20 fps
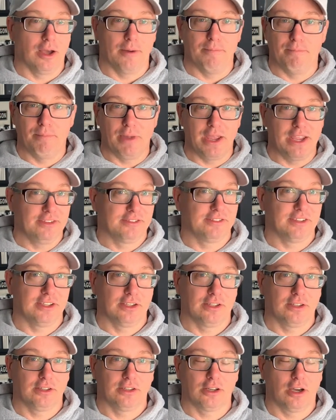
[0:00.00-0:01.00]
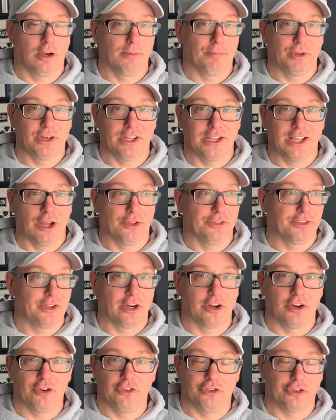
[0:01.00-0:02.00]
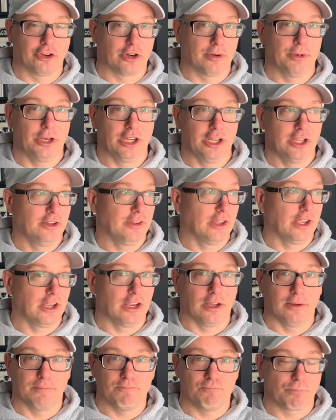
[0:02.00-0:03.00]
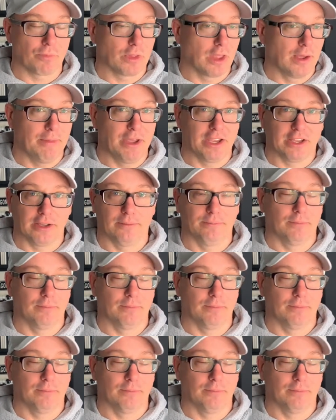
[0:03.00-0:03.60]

amazing company out there in Germany. They make uh,